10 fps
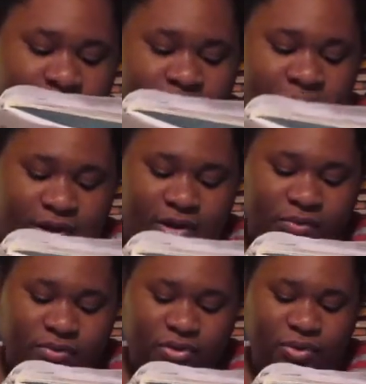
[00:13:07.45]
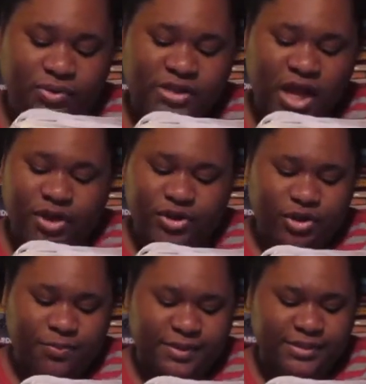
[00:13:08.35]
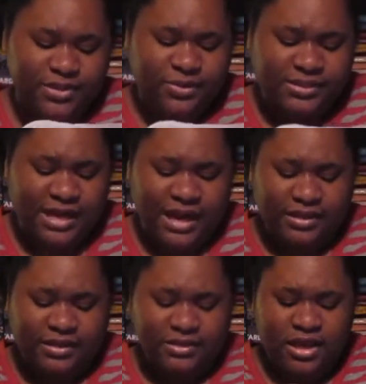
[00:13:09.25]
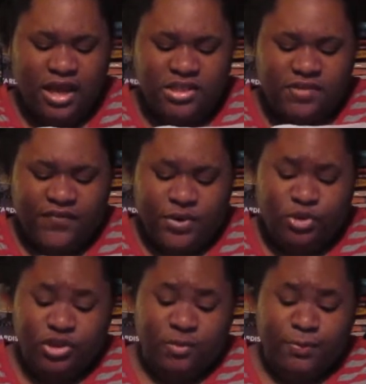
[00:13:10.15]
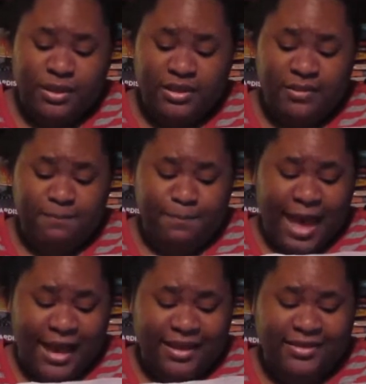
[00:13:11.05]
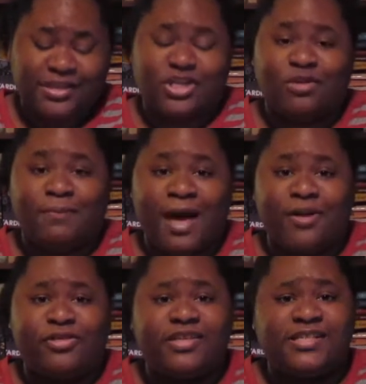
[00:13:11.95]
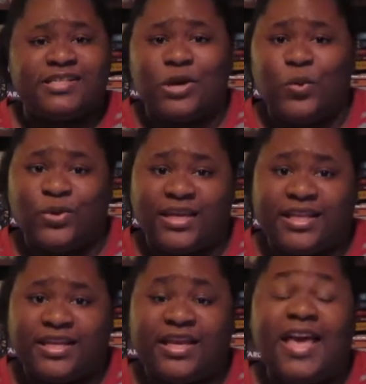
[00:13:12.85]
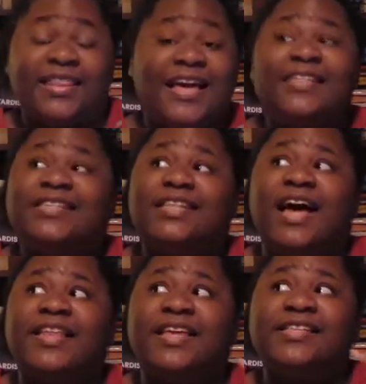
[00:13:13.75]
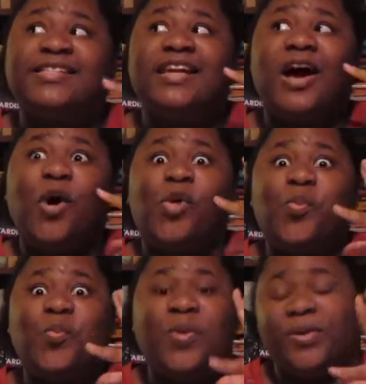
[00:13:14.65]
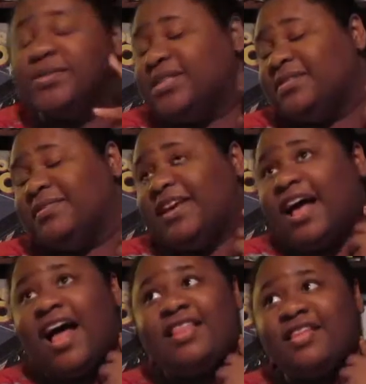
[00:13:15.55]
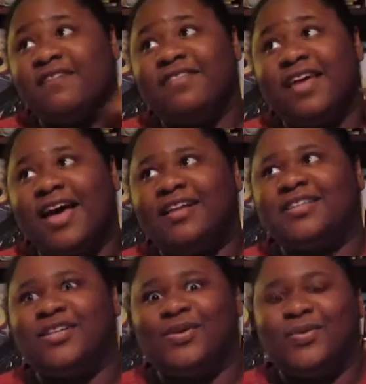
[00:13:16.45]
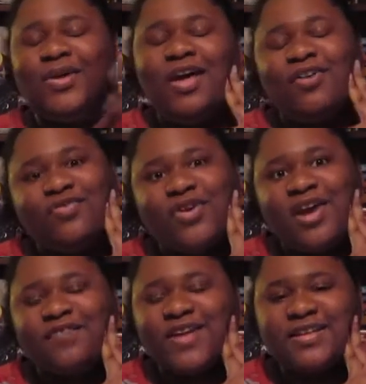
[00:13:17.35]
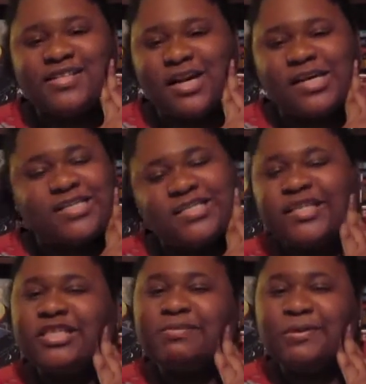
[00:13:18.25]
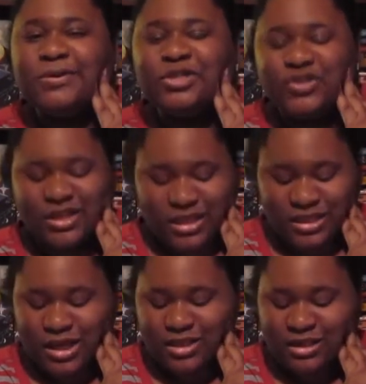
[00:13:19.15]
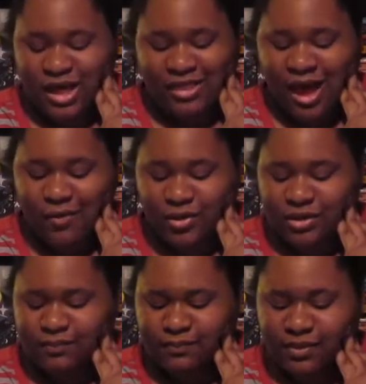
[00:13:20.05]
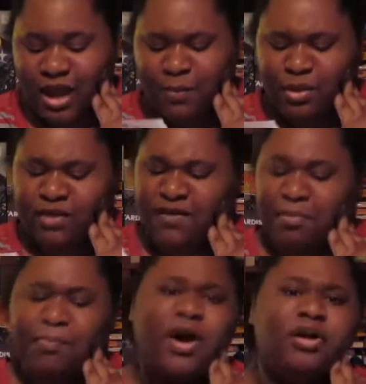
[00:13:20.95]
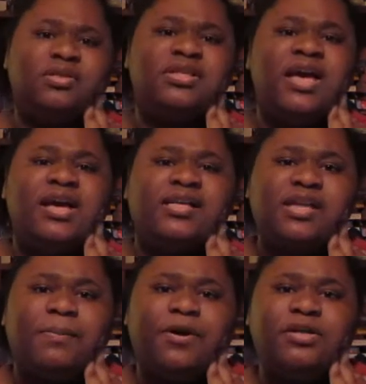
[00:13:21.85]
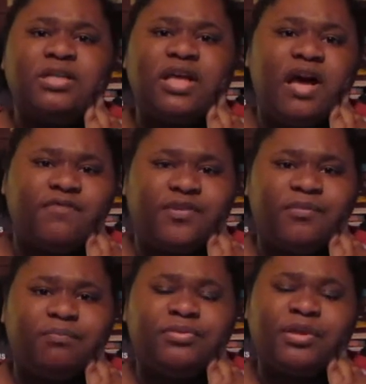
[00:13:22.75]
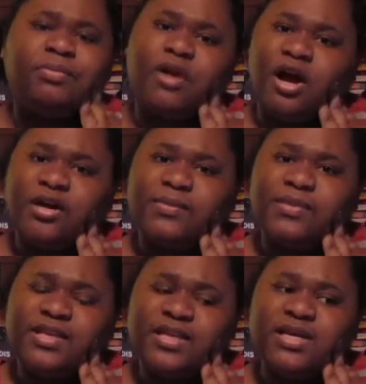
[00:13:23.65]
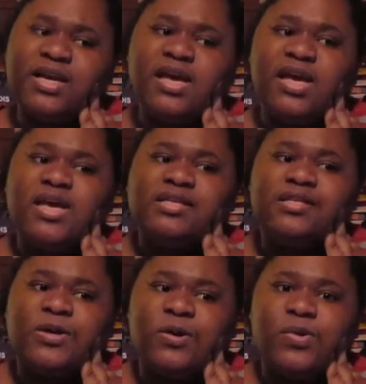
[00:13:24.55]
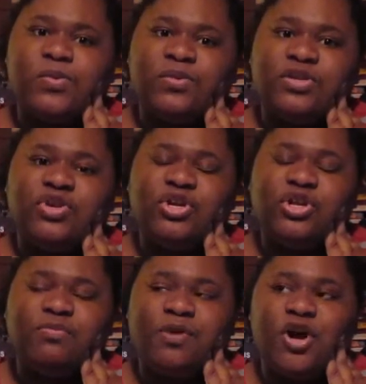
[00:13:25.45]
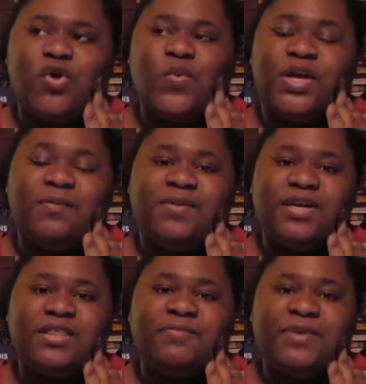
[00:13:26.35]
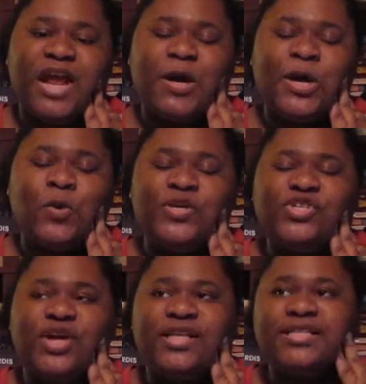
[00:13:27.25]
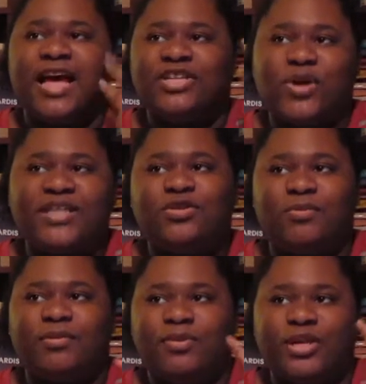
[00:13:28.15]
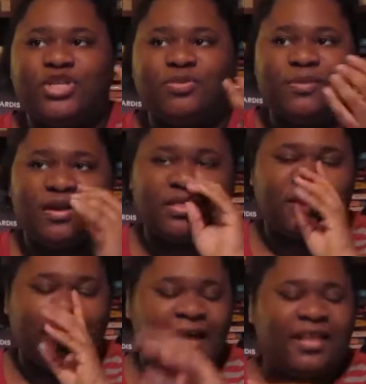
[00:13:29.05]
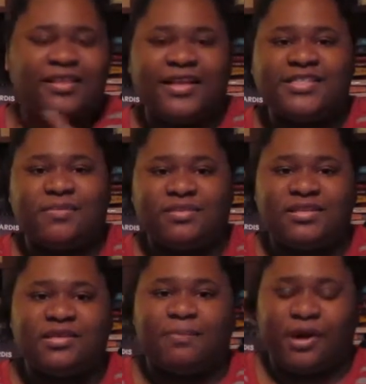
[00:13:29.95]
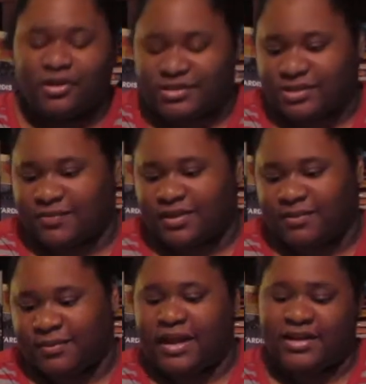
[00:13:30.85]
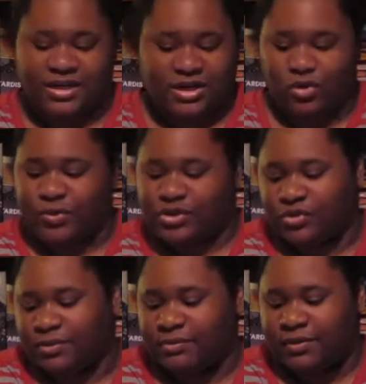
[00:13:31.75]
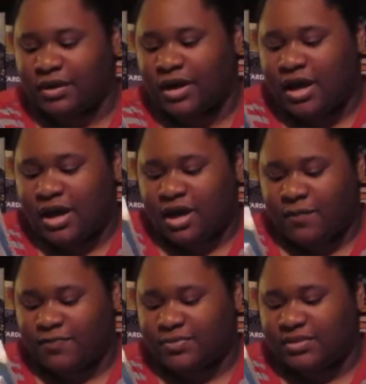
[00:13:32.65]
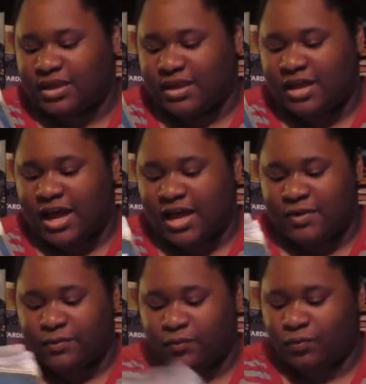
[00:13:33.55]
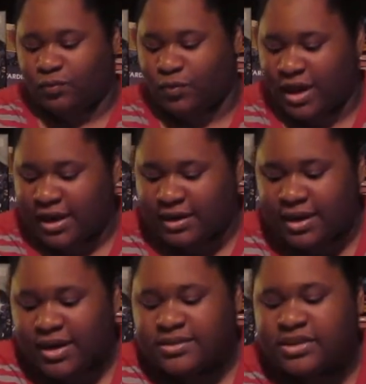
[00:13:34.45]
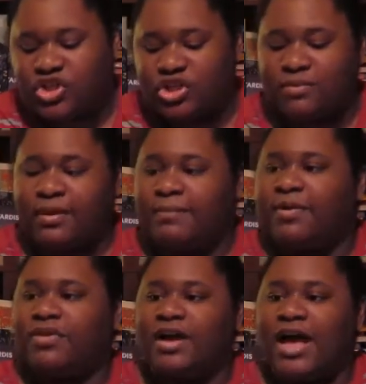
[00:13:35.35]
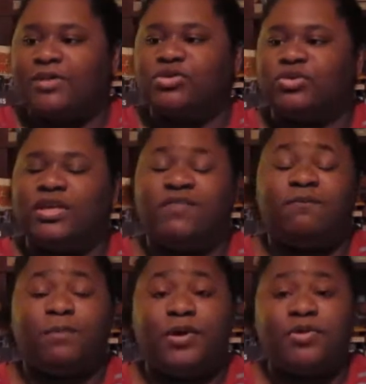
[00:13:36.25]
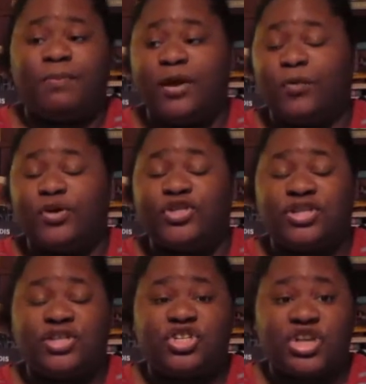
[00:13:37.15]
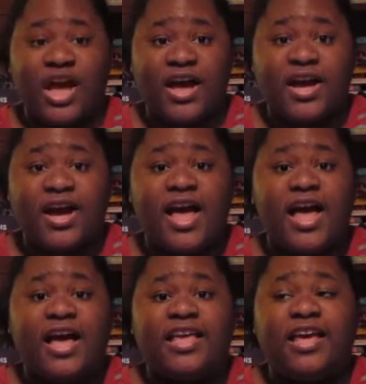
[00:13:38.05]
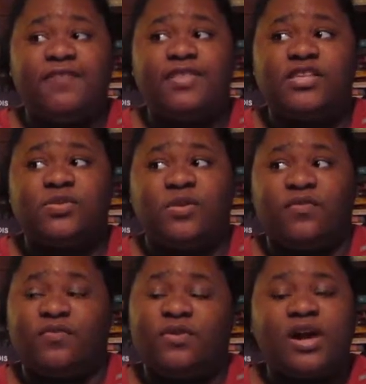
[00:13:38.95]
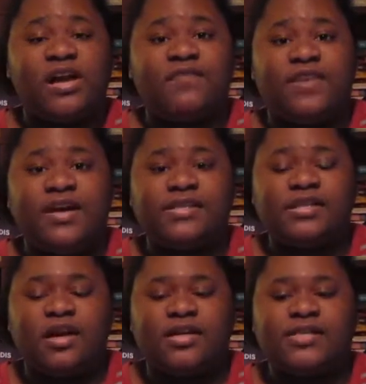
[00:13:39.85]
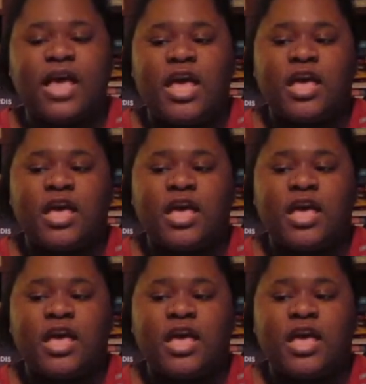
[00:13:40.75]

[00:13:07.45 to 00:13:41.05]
Girl, who taught you to be so silent? To fold your opinion back into your mouth so neatly. That's the line that stood out most to me. I love that. So 4 out of 5 stars to this poetry and novel. That one, I believe I borrowed, because I borrowed a lot from the Prime thing. So you can only borrow one a month, but I always tried to remember each month like some to borrow something, but I didn't always remember. Then I read Teaching My Mother How to Give Birth by Worsen Shire. I gave this one 4 out of 5 stars.